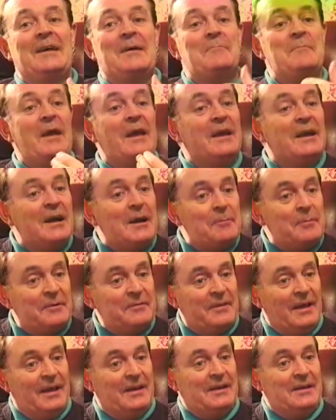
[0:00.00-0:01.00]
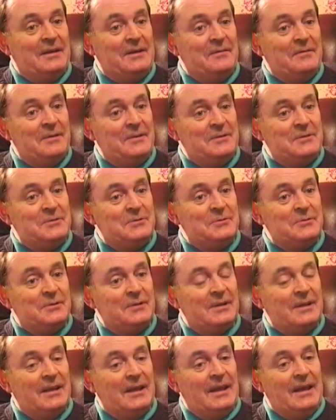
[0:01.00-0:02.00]
makeup of that
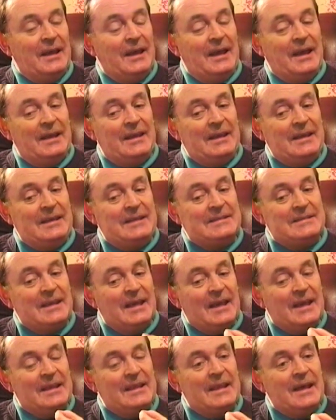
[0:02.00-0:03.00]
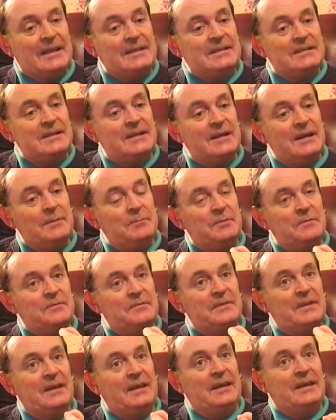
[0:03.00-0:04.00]
individual. And it's that type of
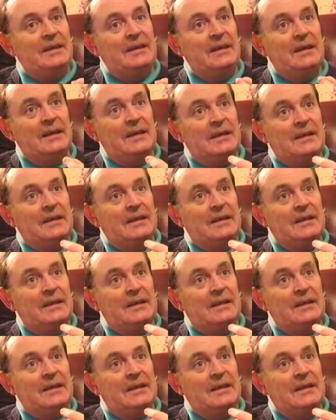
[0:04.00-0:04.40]
thing,